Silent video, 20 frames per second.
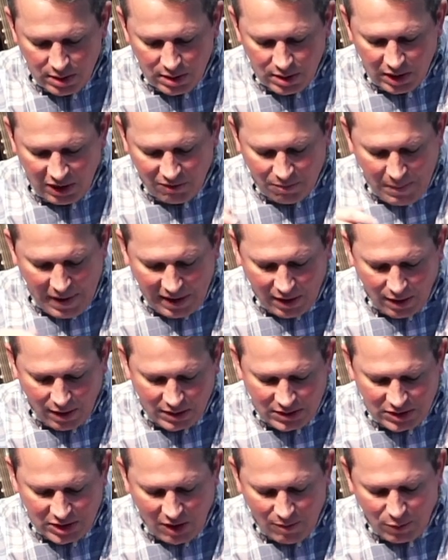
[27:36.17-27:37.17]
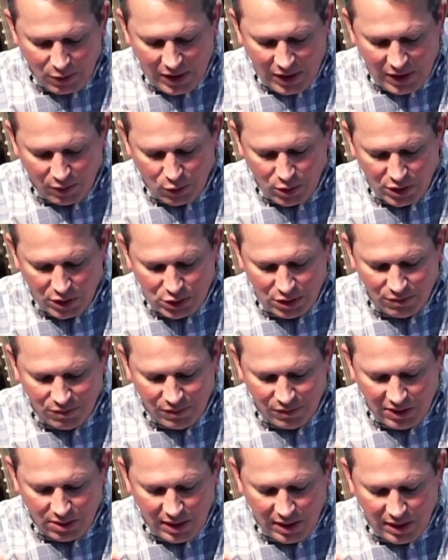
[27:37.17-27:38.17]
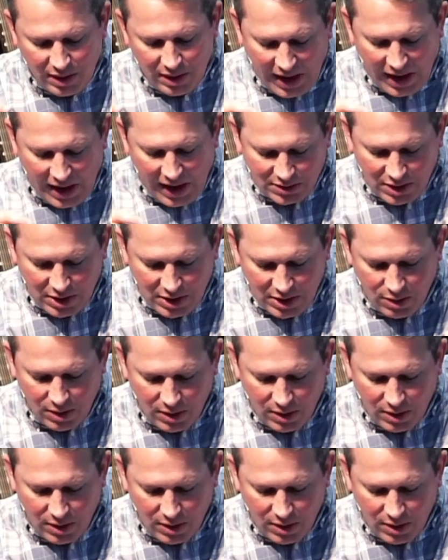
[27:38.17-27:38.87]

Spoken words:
If men are discovered to have a Christian faith, they are executed.